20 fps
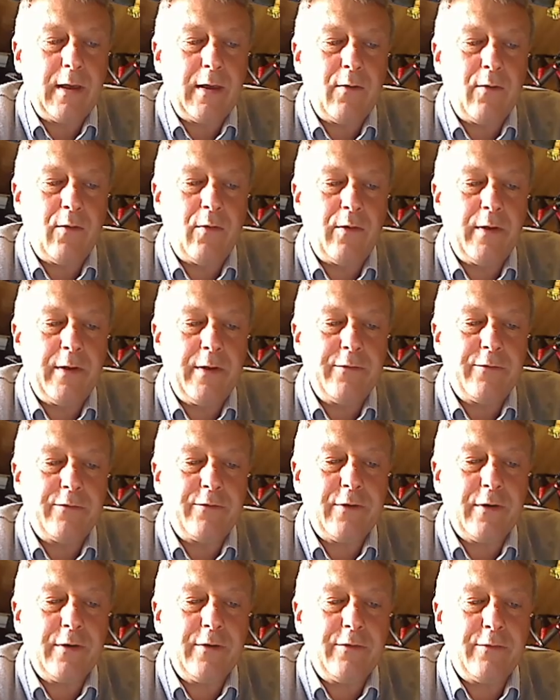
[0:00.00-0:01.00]
all his
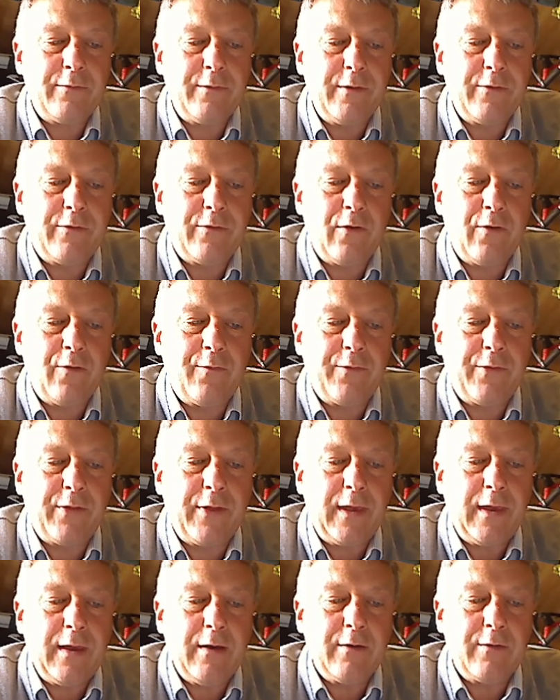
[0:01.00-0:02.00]
surgeries over the
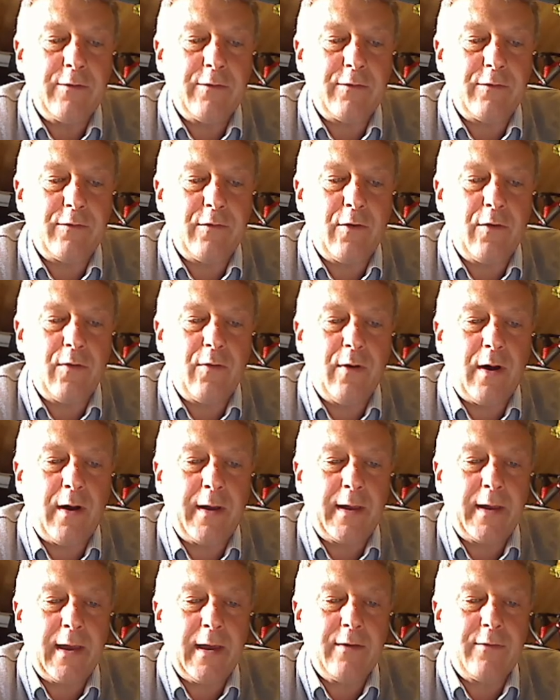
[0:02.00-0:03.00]
years, so I
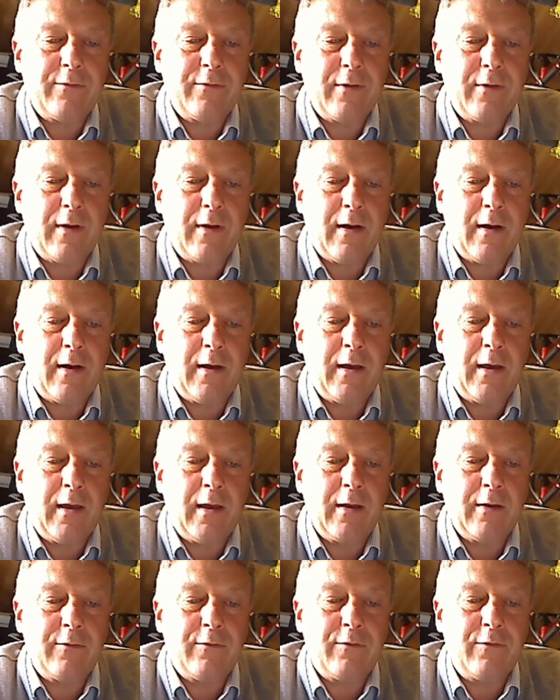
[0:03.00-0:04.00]
guess
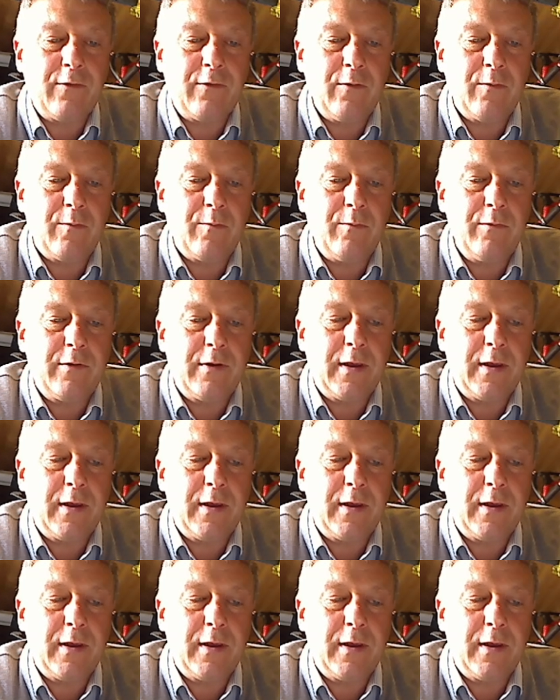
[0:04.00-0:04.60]
I assumed